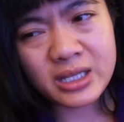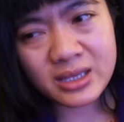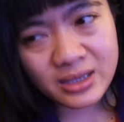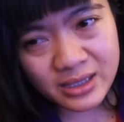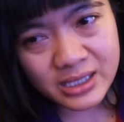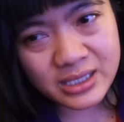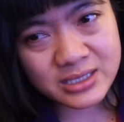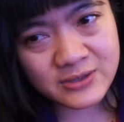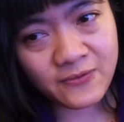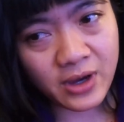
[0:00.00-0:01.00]
at
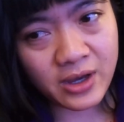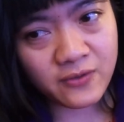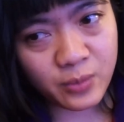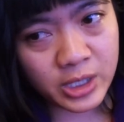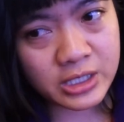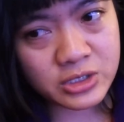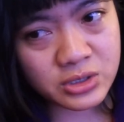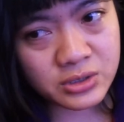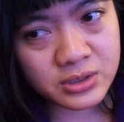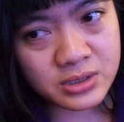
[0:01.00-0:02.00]
least five
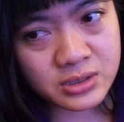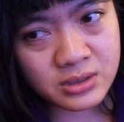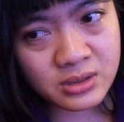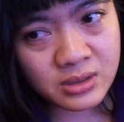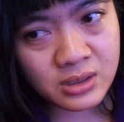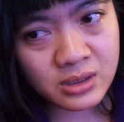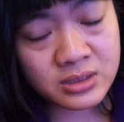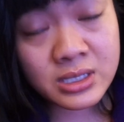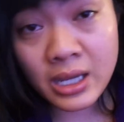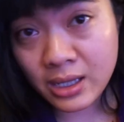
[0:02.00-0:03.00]
pages,
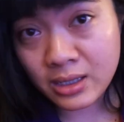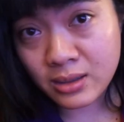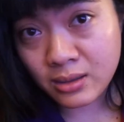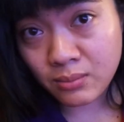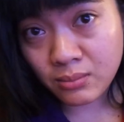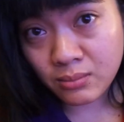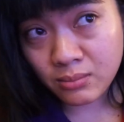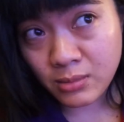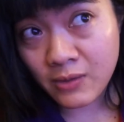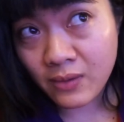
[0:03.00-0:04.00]
10
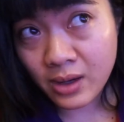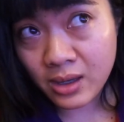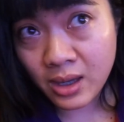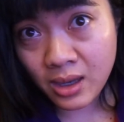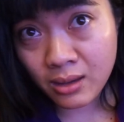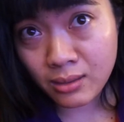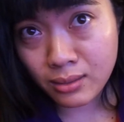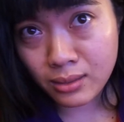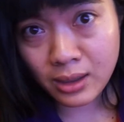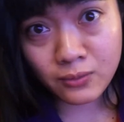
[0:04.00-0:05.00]
if I can.
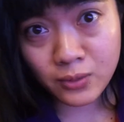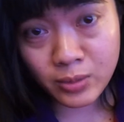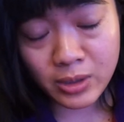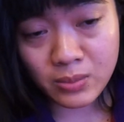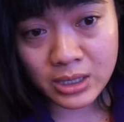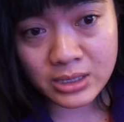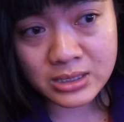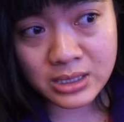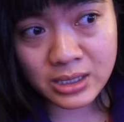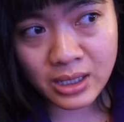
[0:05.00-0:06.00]
10 would be
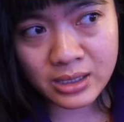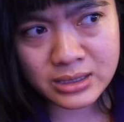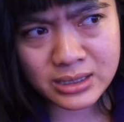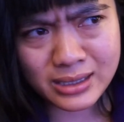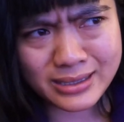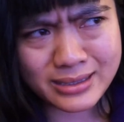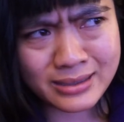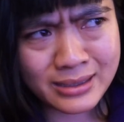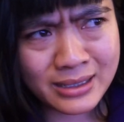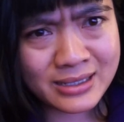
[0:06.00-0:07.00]
amazing. I did like
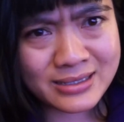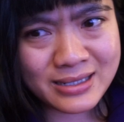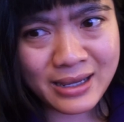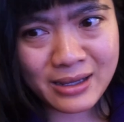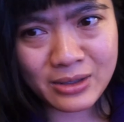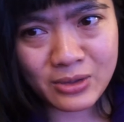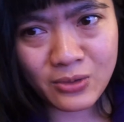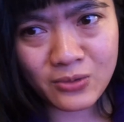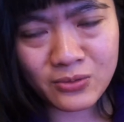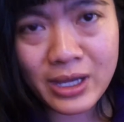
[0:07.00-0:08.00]
10
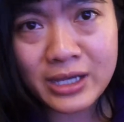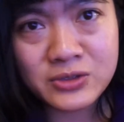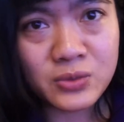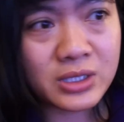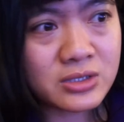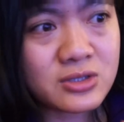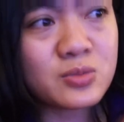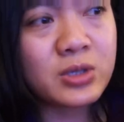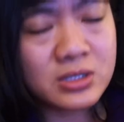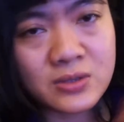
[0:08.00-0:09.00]
last weekend just
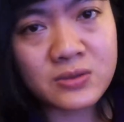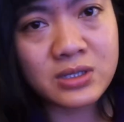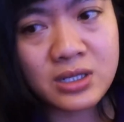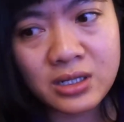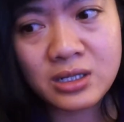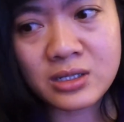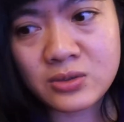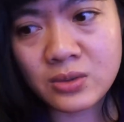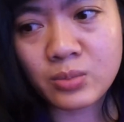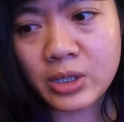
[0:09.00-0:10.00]
because I was getting
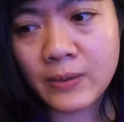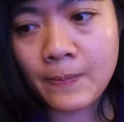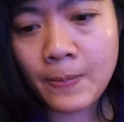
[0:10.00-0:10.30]
into it, but